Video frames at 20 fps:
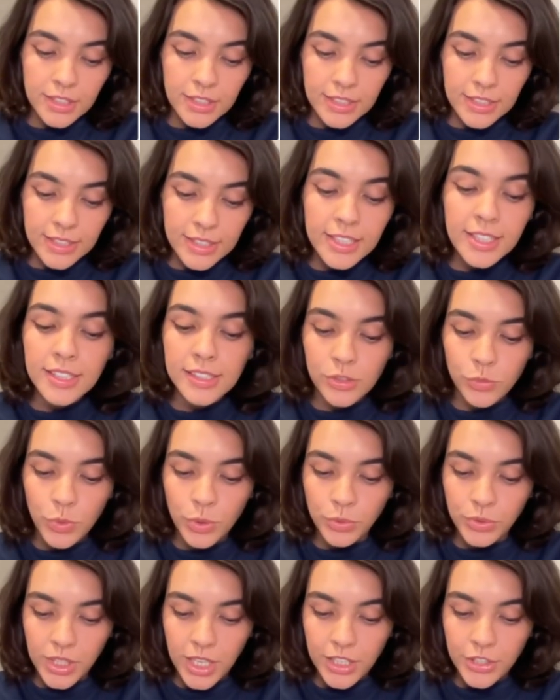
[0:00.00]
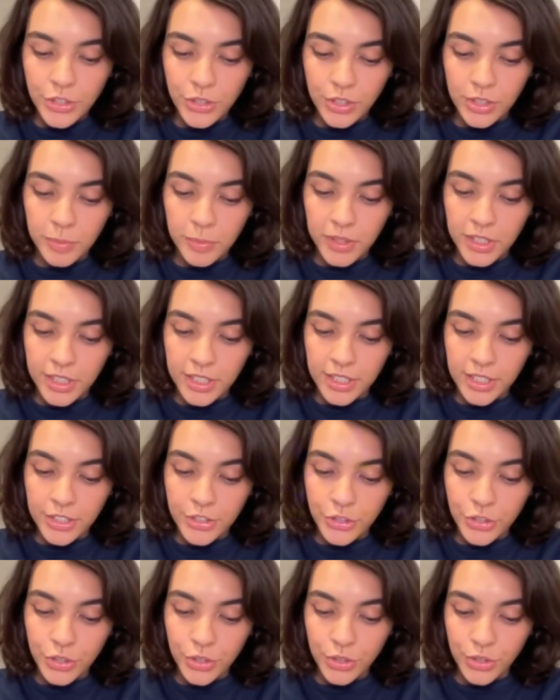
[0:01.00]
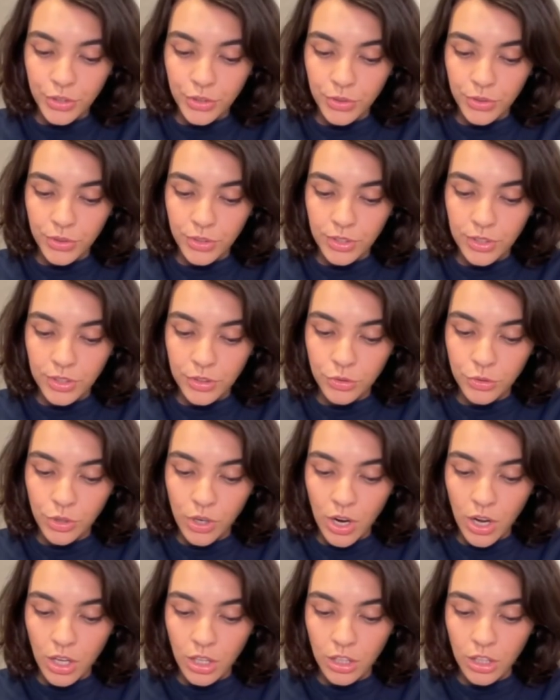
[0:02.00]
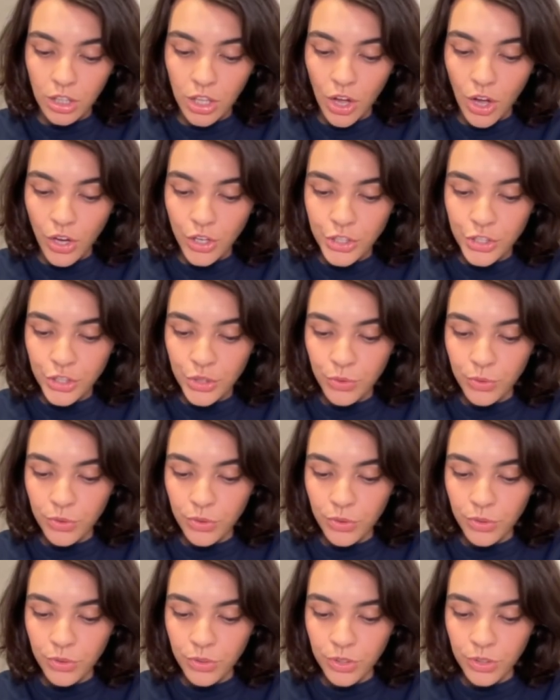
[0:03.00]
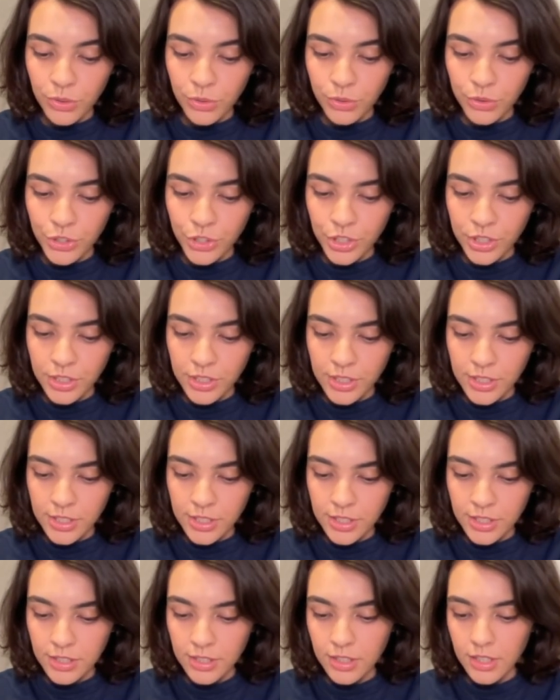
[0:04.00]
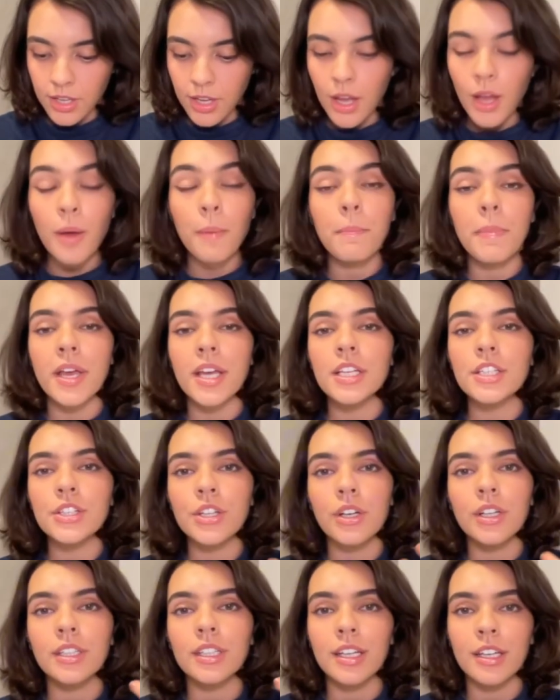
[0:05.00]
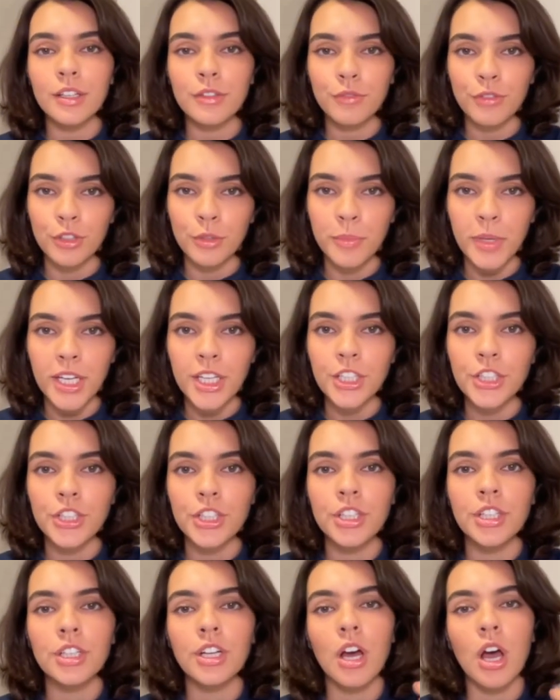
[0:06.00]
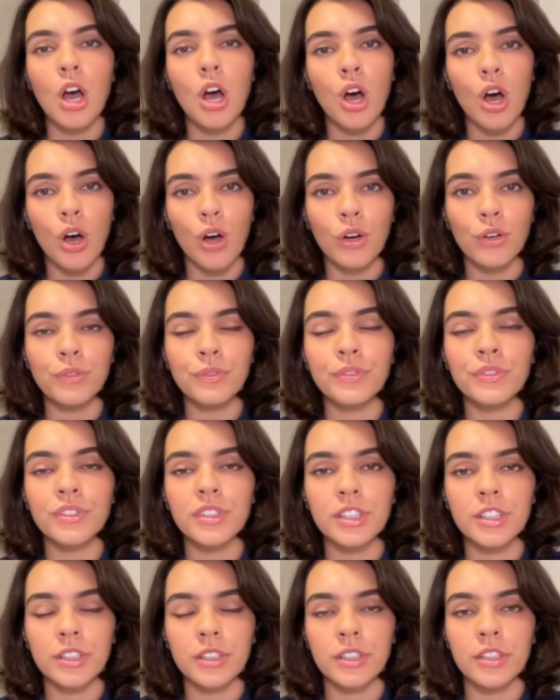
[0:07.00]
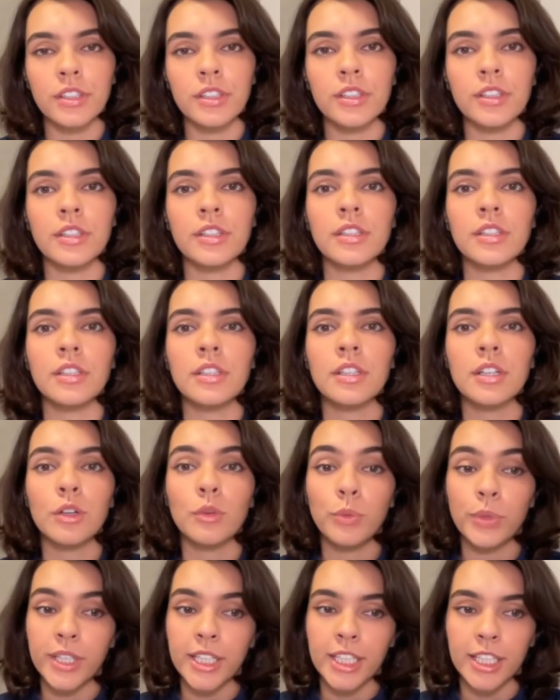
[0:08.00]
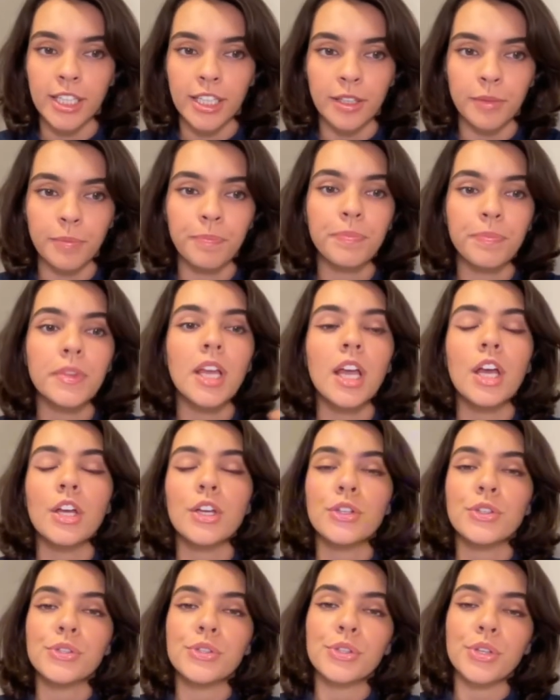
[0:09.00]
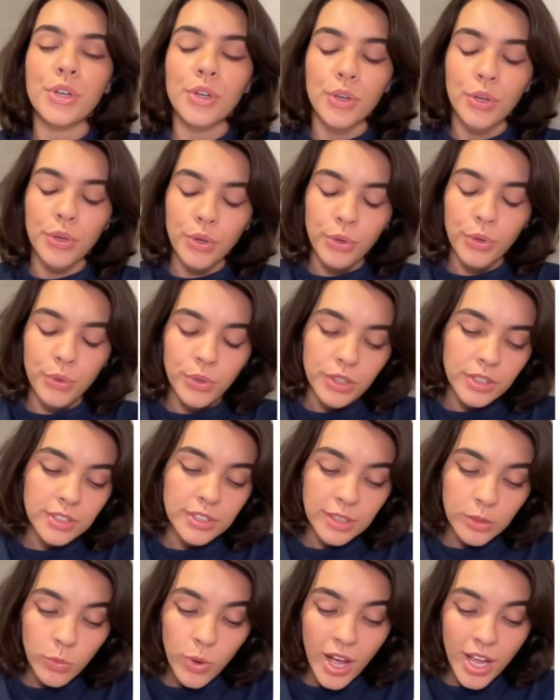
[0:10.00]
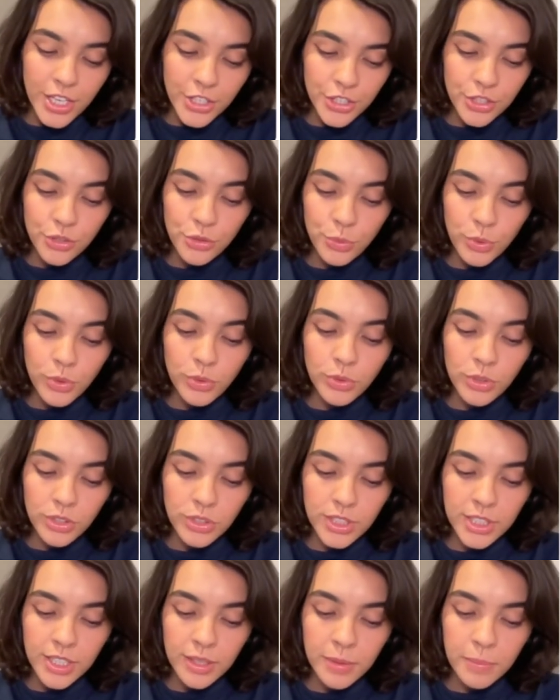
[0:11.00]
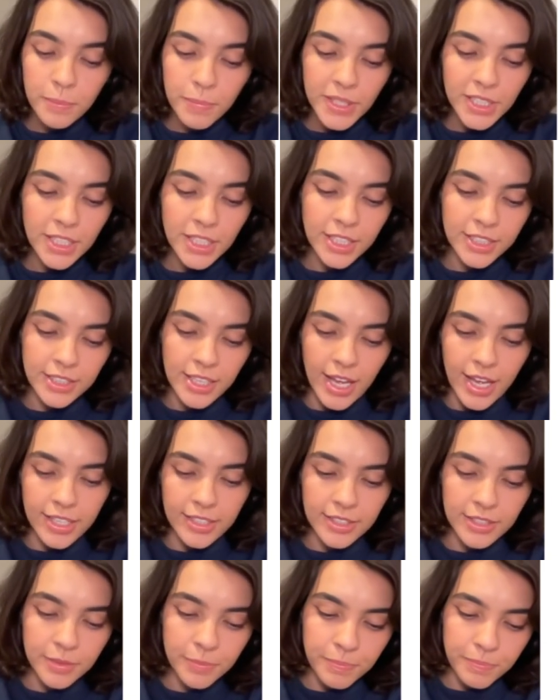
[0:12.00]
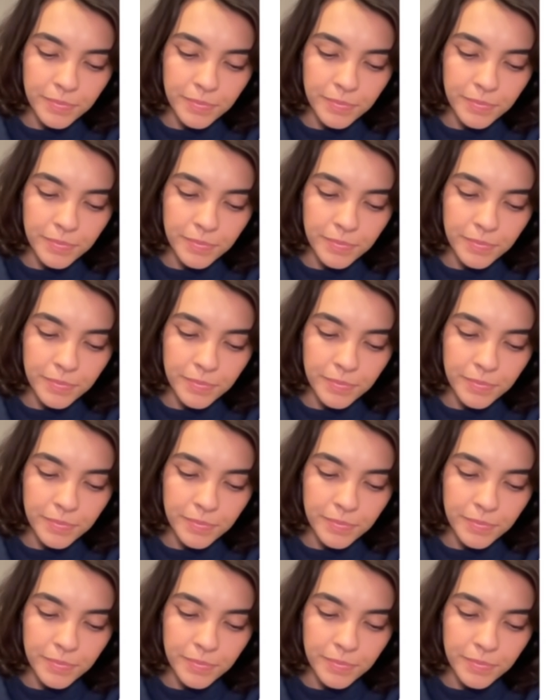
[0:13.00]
This will test your ability to draw logical conclusions based on the information of the reading. So the questions will look a bit like that.